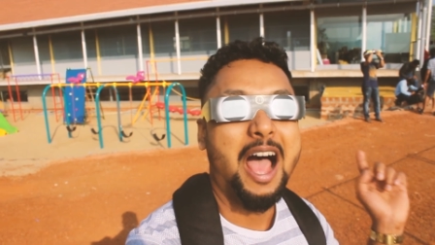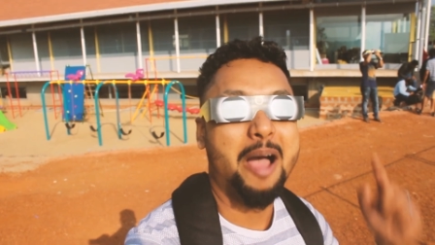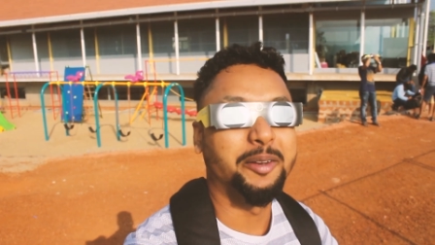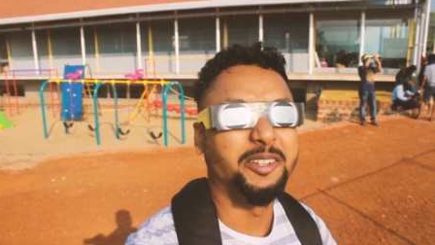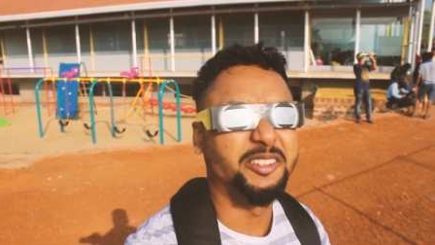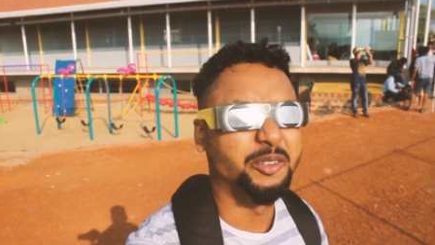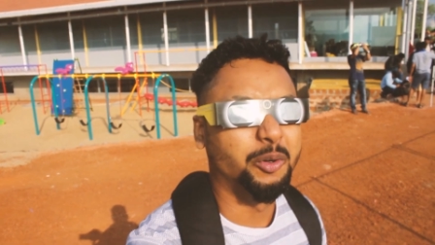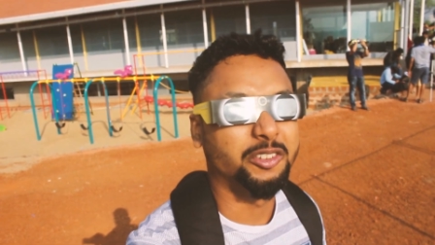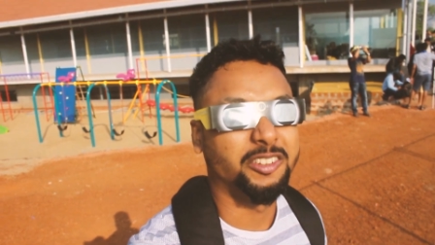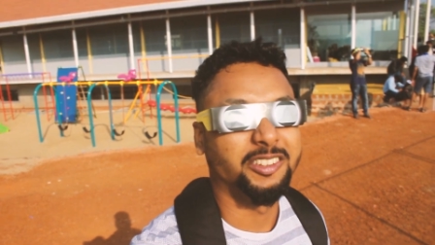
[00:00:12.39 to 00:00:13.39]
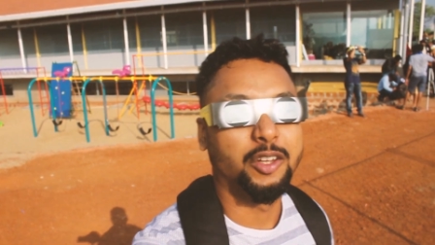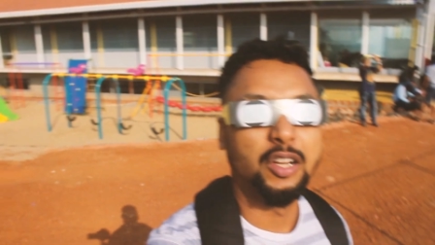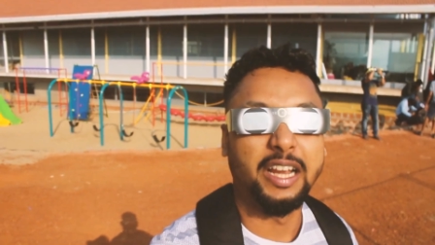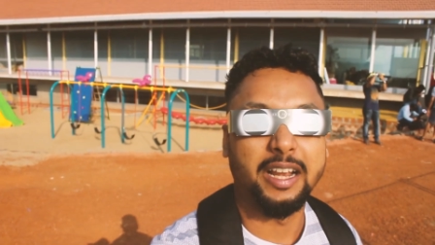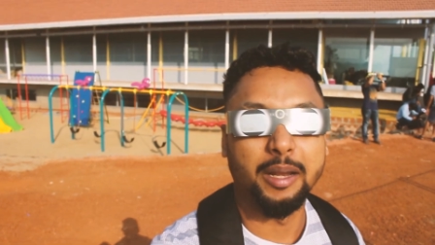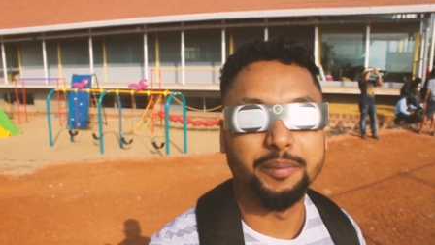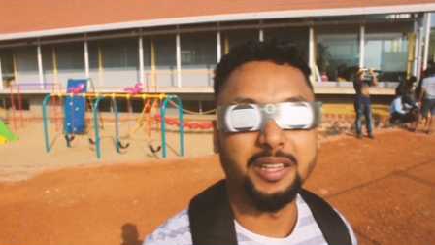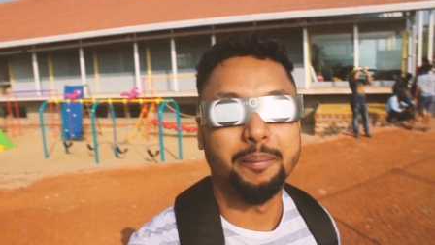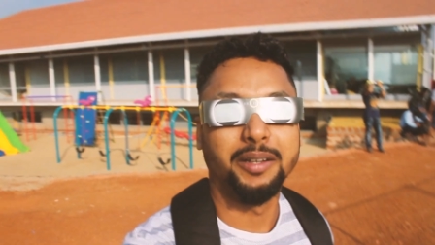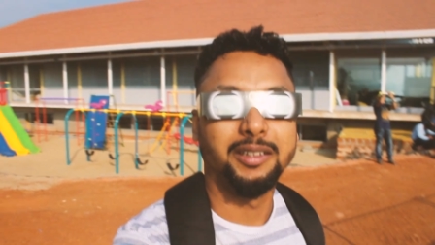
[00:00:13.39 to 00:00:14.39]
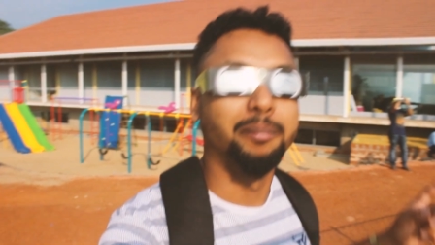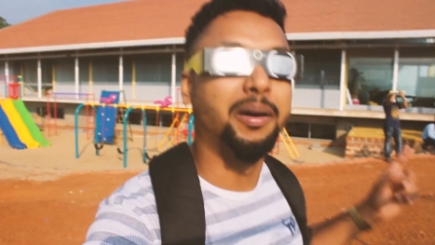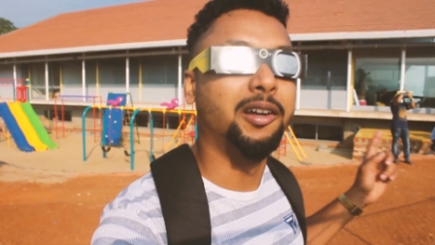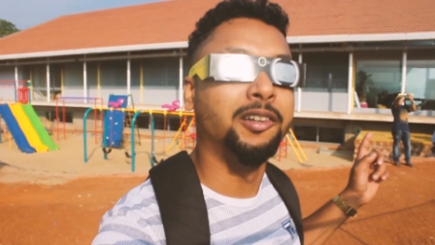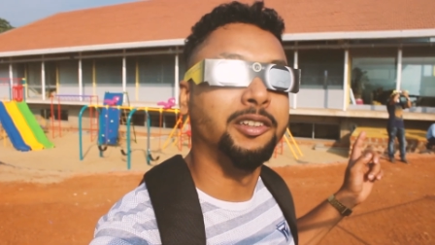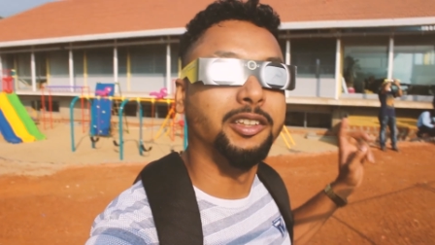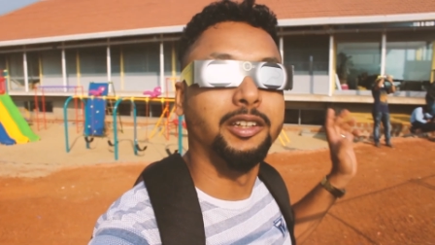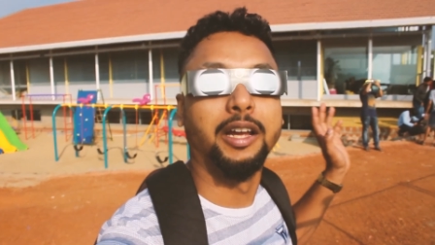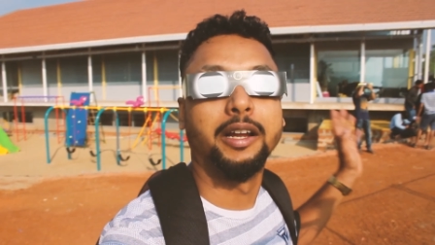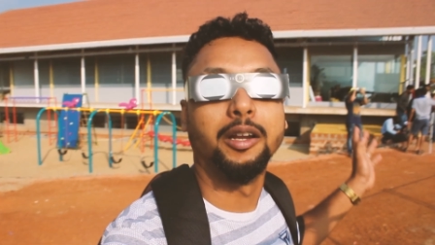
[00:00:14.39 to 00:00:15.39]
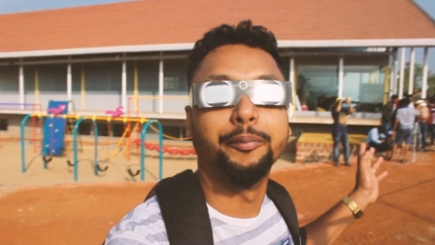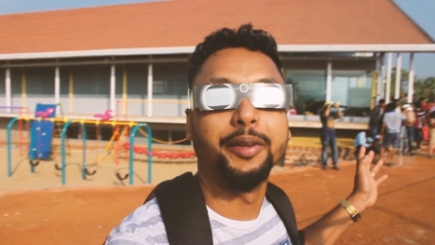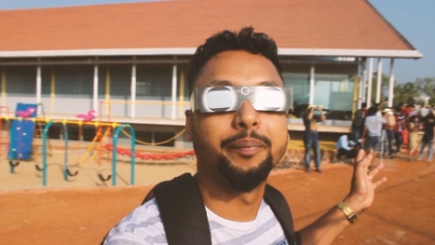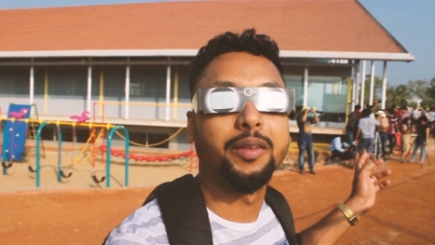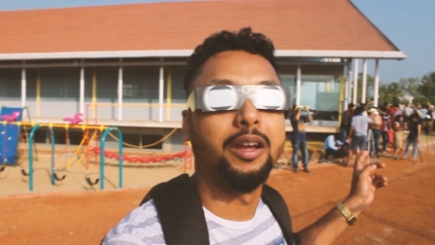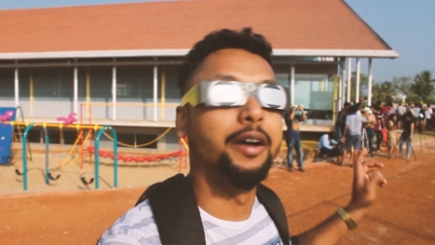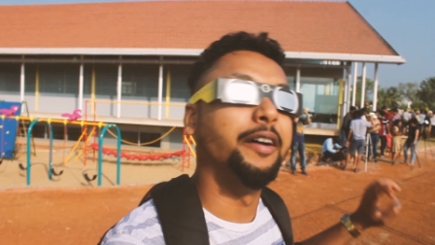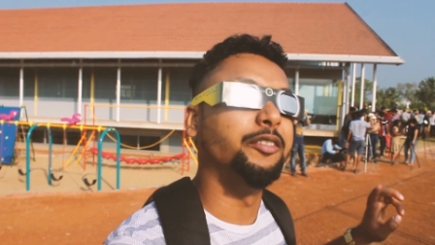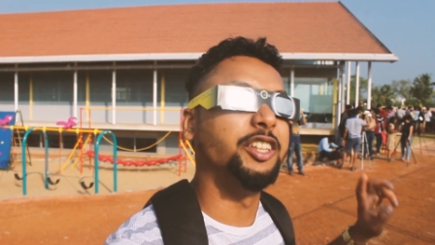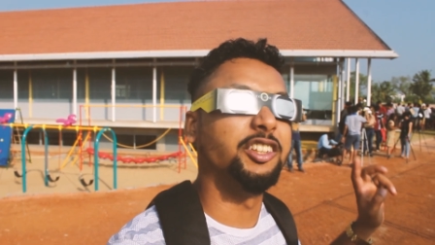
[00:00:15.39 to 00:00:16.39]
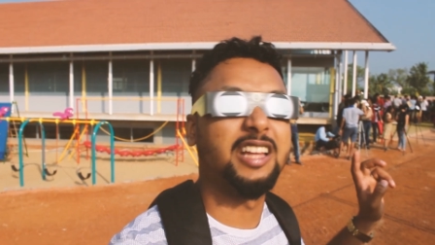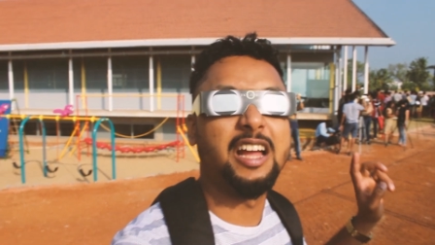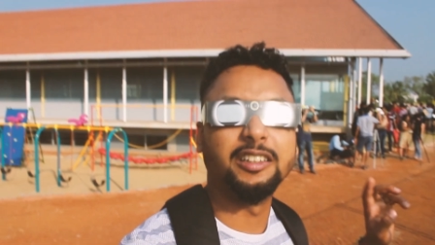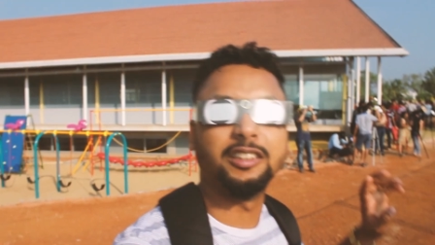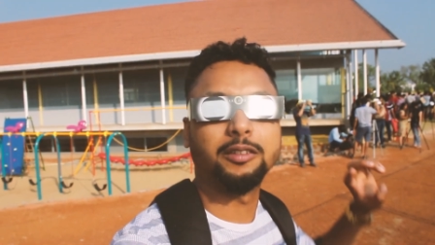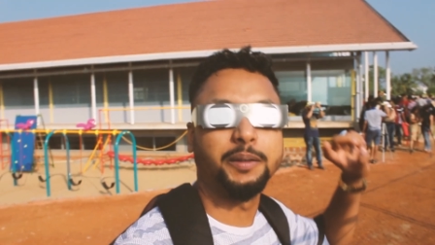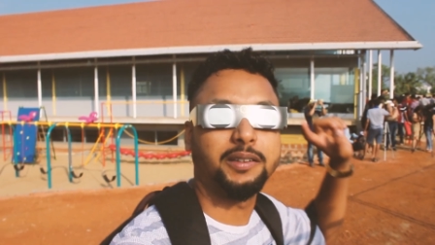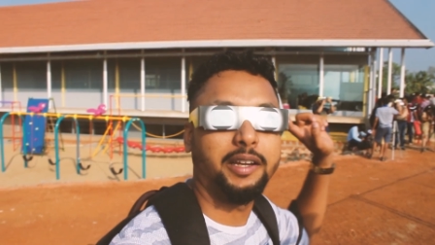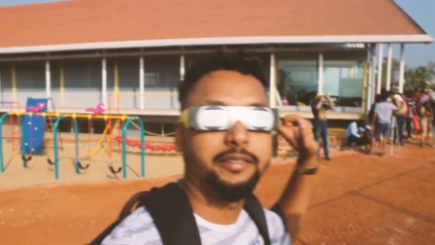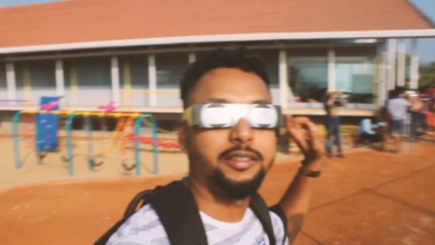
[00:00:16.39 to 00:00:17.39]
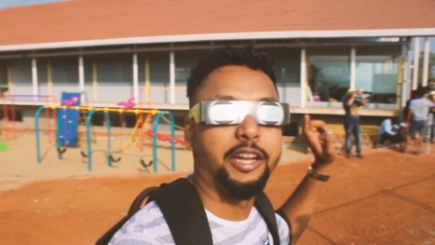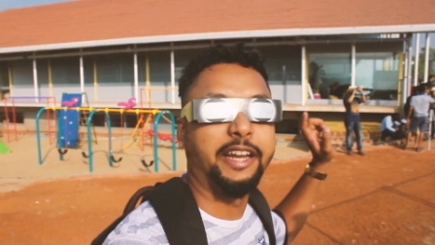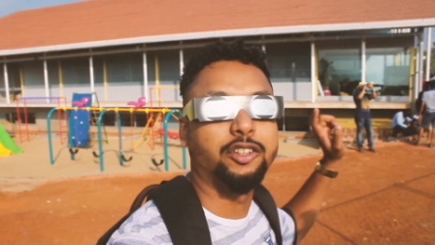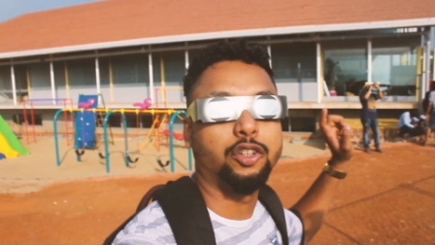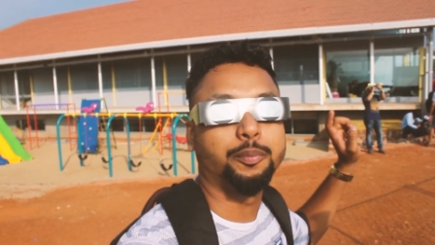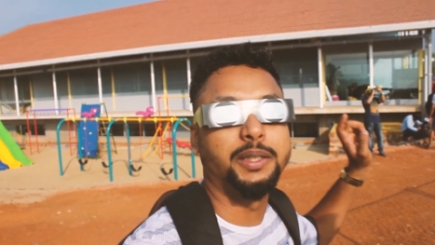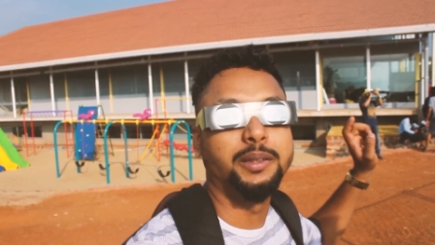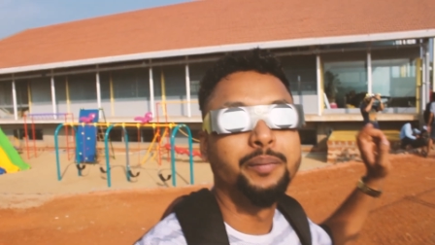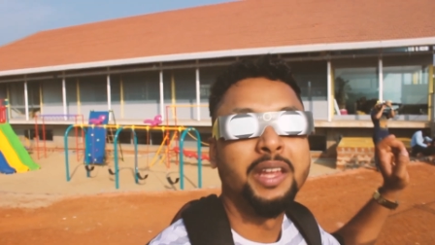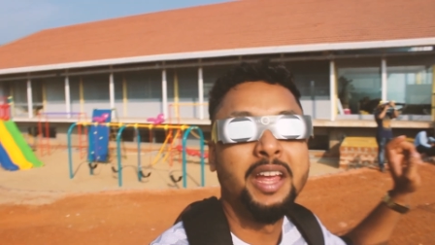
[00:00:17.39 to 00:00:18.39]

I'm here to watch a solar eclipse I'm at the Bharath uh, Academy, uh, which is at, just beside Sir Hage Hospital.